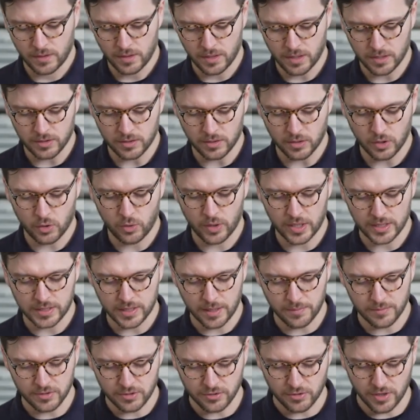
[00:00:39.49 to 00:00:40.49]
and a quick
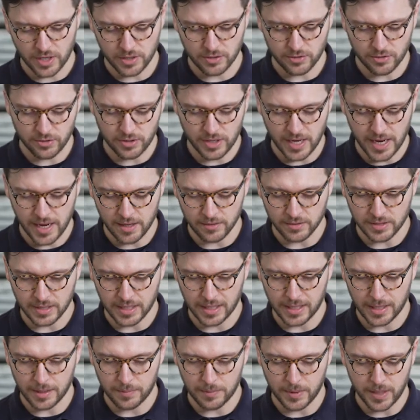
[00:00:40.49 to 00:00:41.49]
demonstration on how to
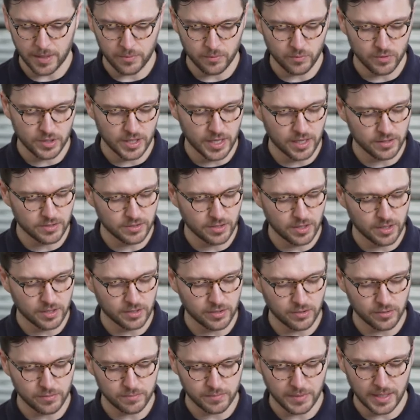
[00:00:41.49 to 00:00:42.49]
clip up with our
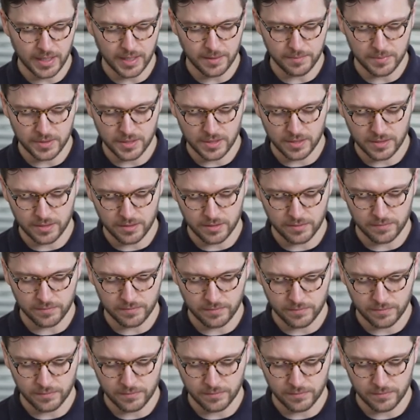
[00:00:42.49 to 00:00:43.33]
SignComp clip system.